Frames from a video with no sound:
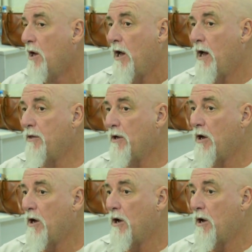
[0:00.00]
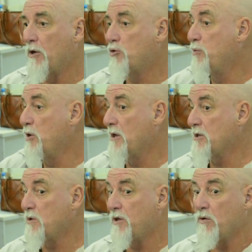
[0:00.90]
And to be
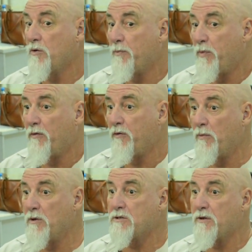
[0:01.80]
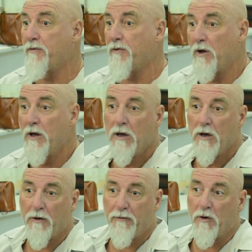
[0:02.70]
honest with you, the performance of
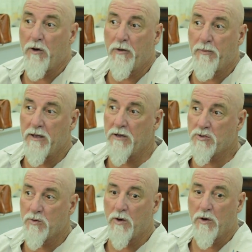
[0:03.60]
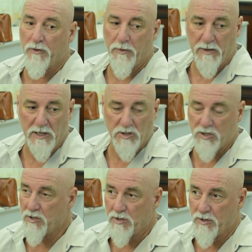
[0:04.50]
all the players who were on the pitch
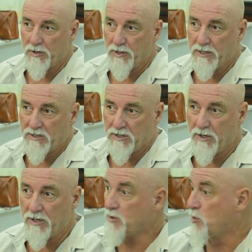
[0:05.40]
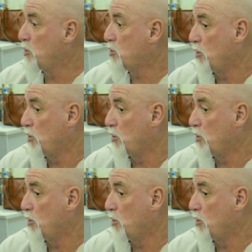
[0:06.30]
is good.